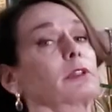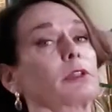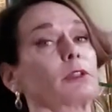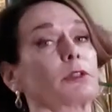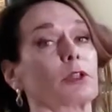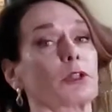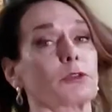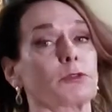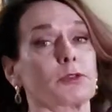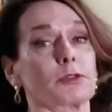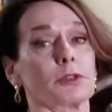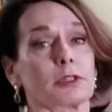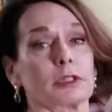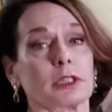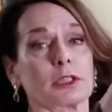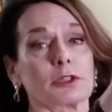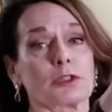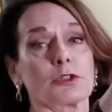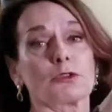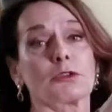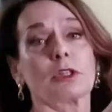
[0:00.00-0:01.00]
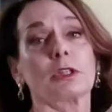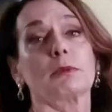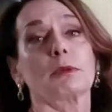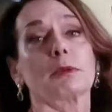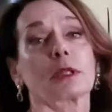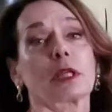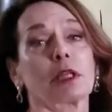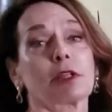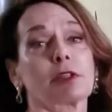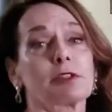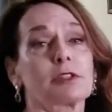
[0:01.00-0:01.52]
those extreme
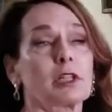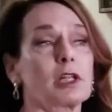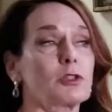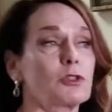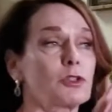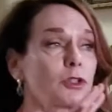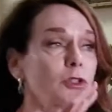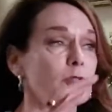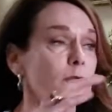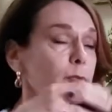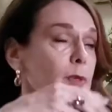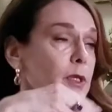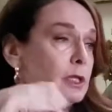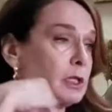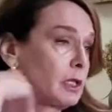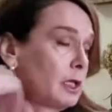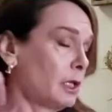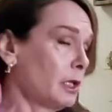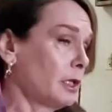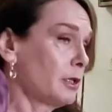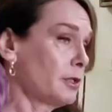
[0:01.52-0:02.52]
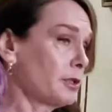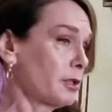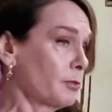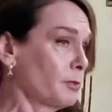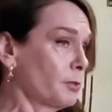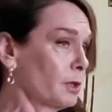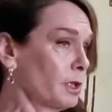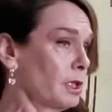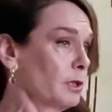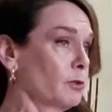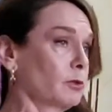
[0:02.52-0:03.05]
extensions, but
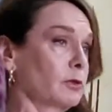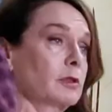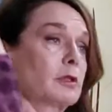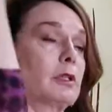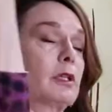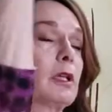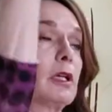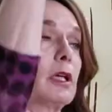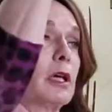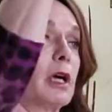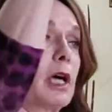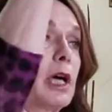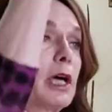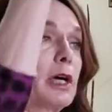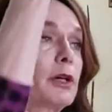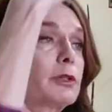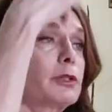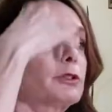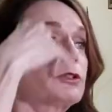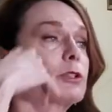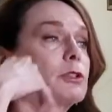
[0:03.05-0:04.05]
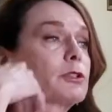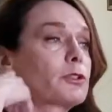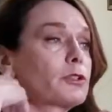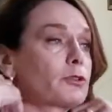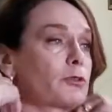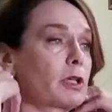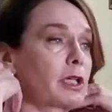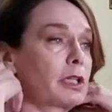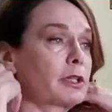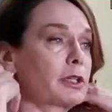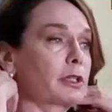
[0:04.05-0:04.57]
simply how you can
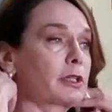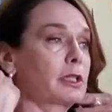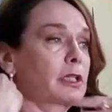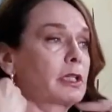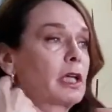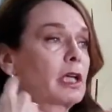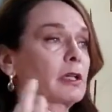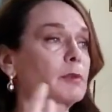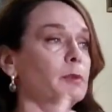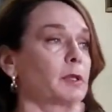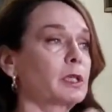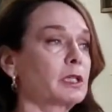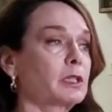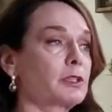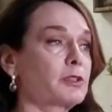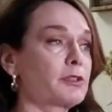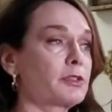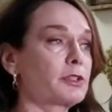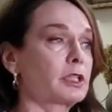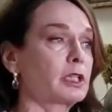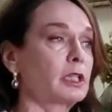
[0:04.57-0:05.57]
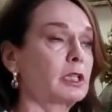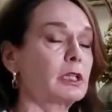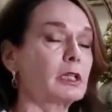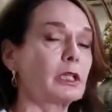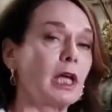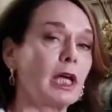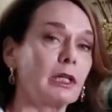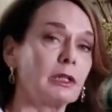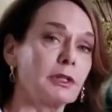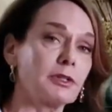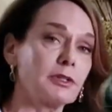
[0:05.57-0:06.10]
strengthen the neck, because the
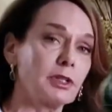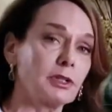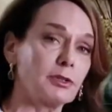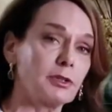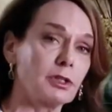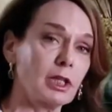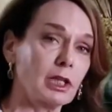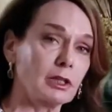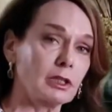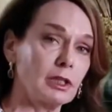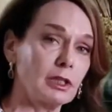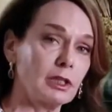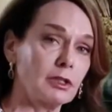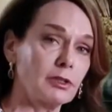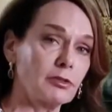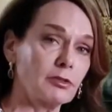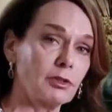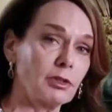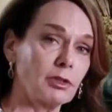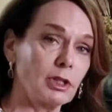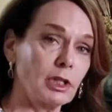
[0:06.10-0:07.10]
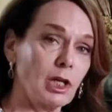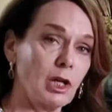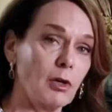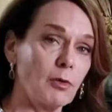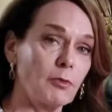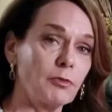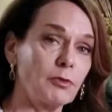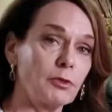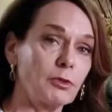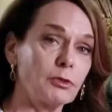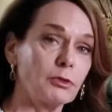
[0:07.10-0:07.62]
Alexander technique is very
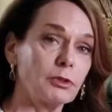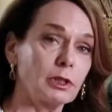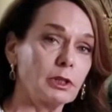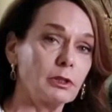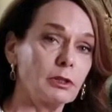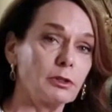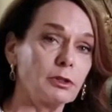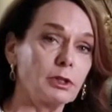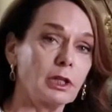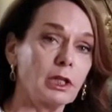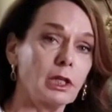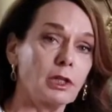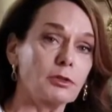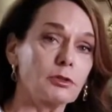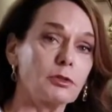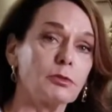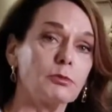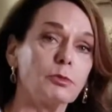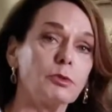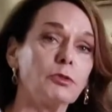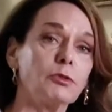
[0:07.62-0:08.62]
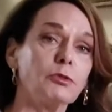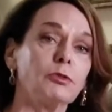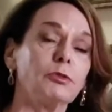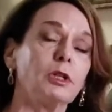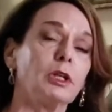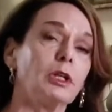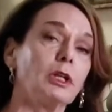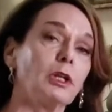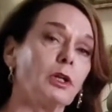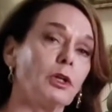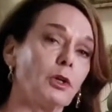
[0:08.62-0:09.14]
helpful in learning how to move
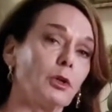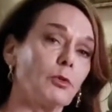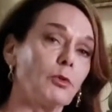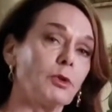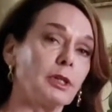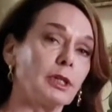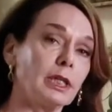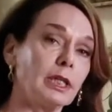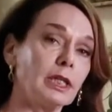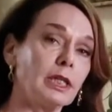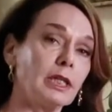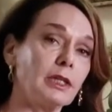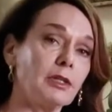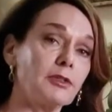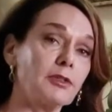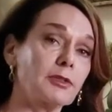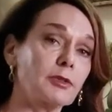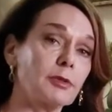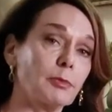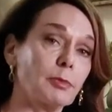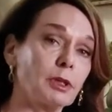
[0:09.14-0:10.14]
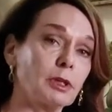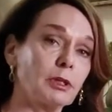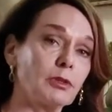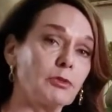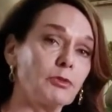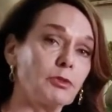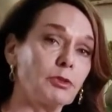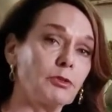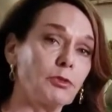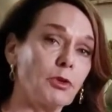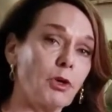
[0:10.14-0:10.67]
with ease. But
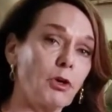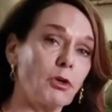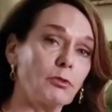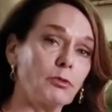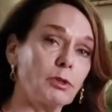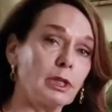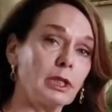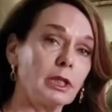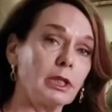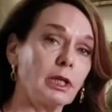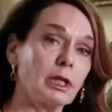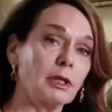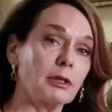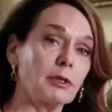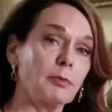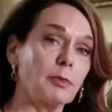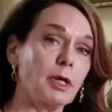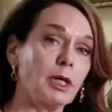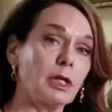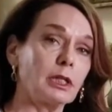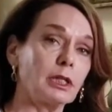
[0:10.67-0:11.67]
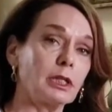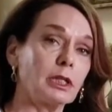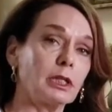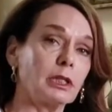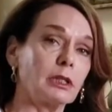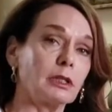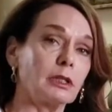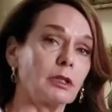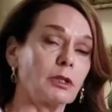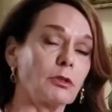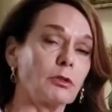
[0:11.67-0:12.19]
if you've already got the body
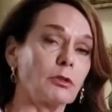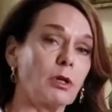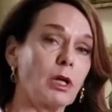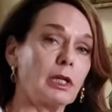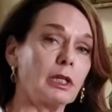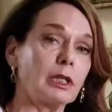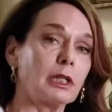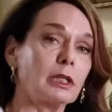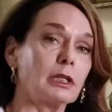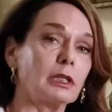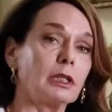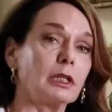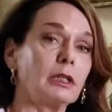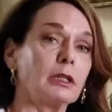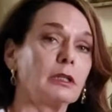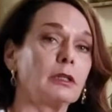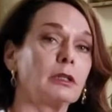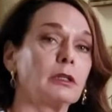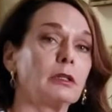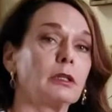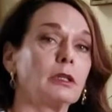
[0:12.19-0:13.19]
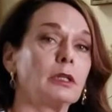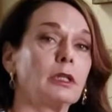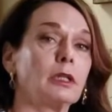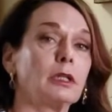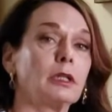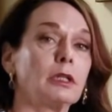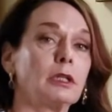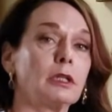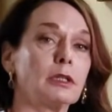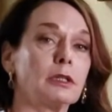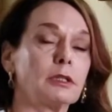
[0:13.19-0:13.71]
in a chronically
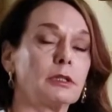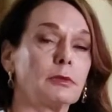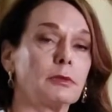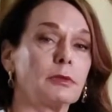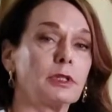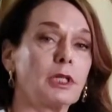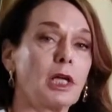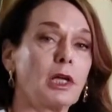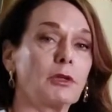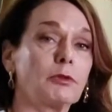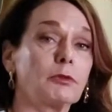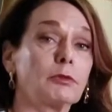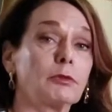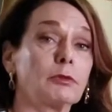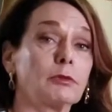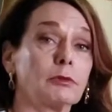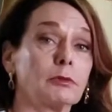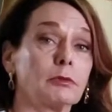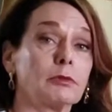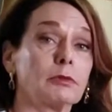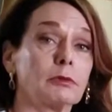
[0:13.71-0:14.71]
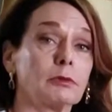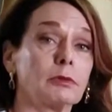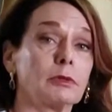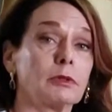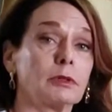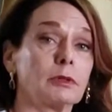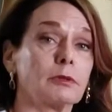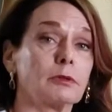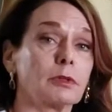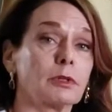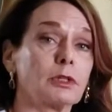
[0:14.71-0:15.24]
down
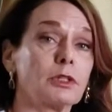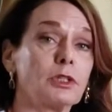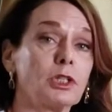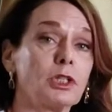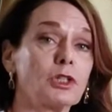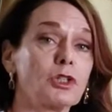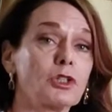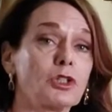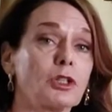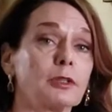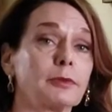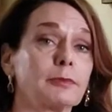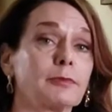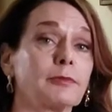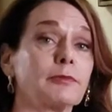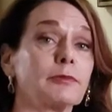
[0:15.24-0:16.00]
condition,